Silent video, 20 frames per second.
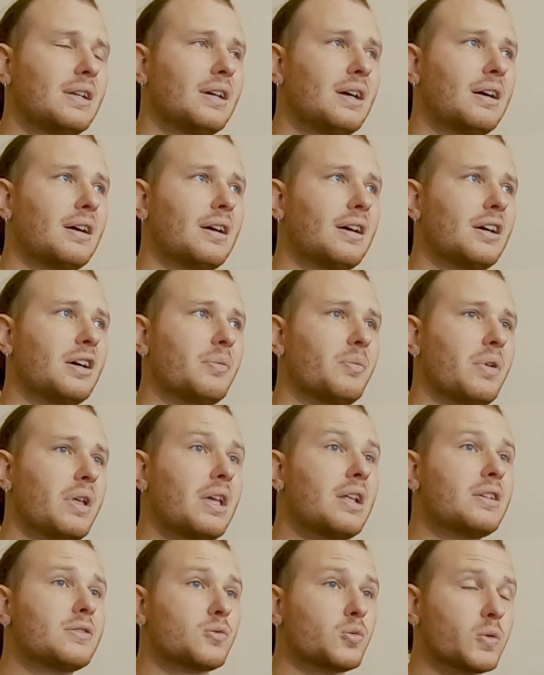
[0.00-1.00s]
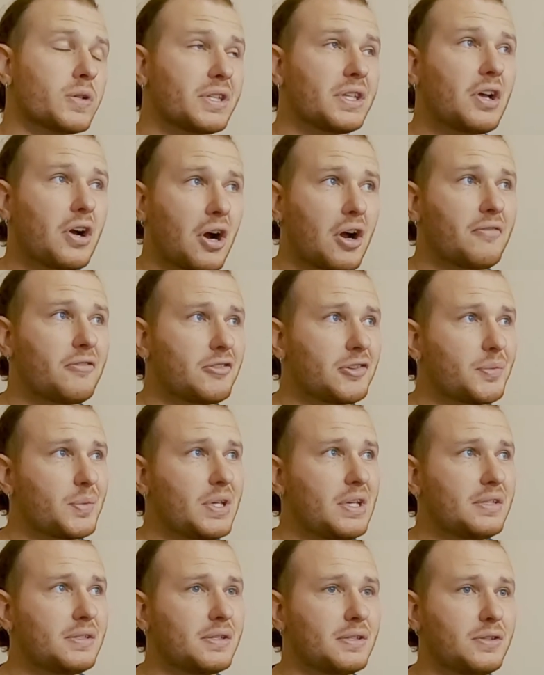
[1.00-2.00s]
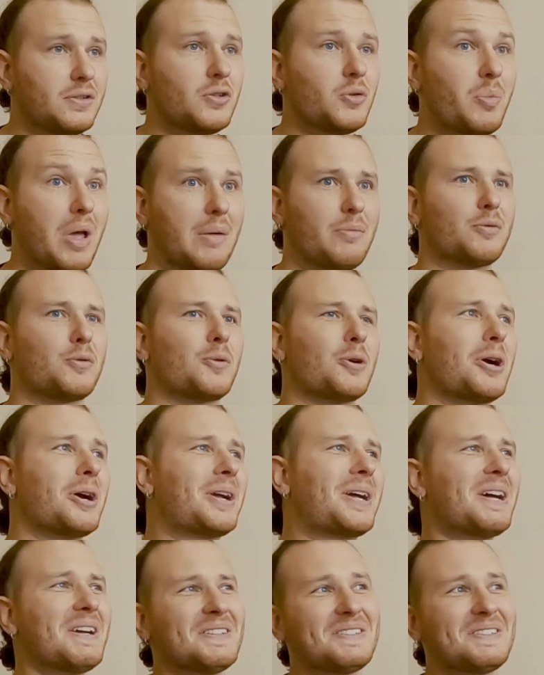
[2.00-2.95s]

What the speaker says: it is really hard for me to do paperwork.